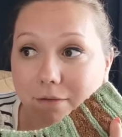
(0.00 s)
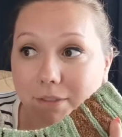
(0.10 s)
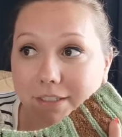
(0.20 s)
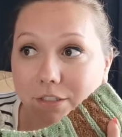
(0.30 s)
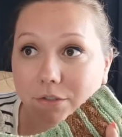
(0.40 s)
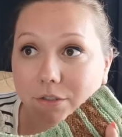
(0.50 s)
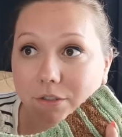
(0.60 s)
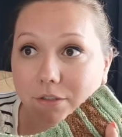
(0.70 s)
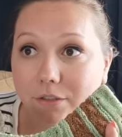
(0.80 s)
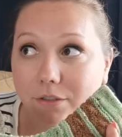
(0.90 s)
I want to
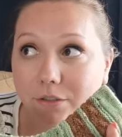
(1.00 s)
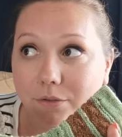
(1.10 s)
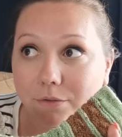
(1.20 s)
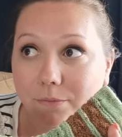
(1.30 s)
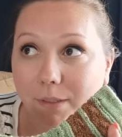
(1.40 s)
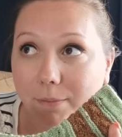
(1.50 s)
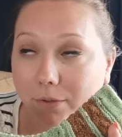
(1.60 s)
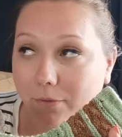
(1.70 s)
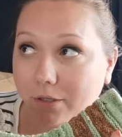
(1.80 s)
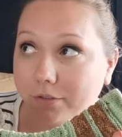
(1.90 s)
say
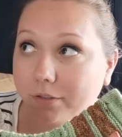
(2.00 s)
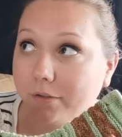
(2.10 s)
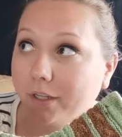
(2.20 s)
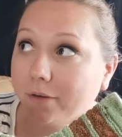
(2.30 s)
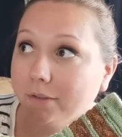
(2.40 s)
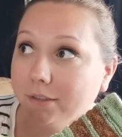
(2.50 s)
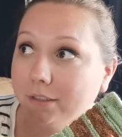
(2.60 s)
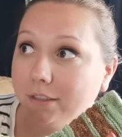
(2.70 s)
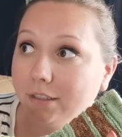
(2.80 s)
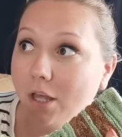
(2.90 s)
maybe 3 years ago now.
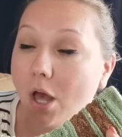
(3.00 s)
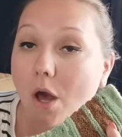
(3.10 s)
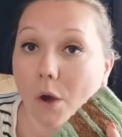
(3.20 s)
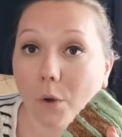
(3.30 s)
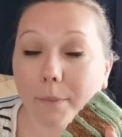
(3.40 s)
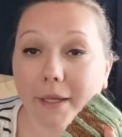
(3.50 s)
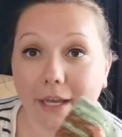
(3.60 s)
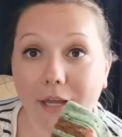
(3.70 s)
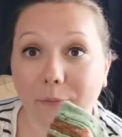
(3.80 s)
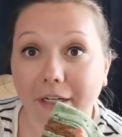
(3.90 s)
Oh my
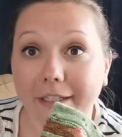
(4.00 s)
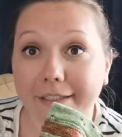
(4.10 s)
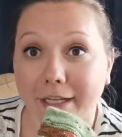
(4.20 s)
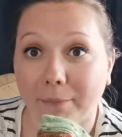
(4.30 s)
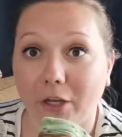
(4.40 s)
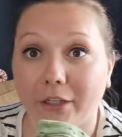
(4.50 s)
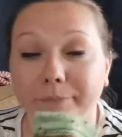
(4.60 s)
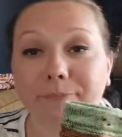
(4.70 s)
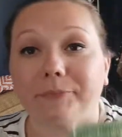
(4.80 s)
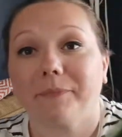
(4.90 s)
God, where has time gone?